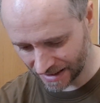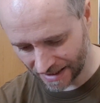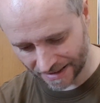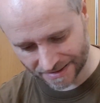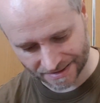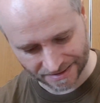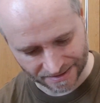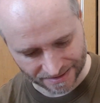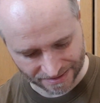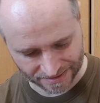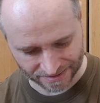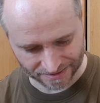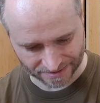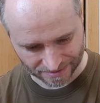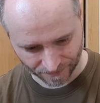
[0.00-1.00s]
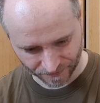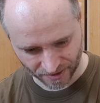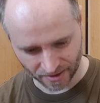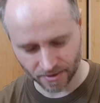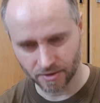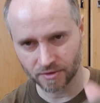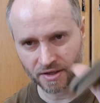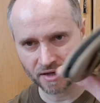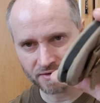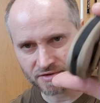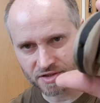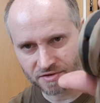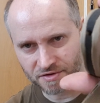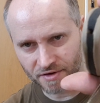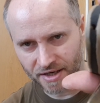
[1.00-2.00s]
it's something, if there
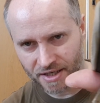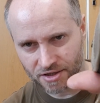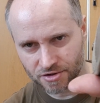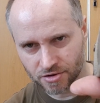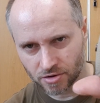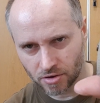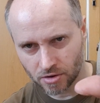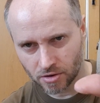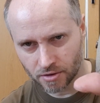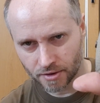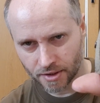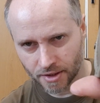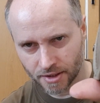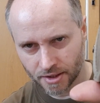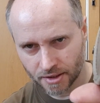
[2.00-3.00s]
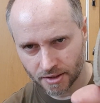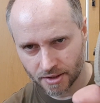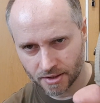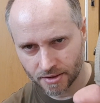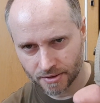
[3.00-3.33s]
is a drainage hole in it,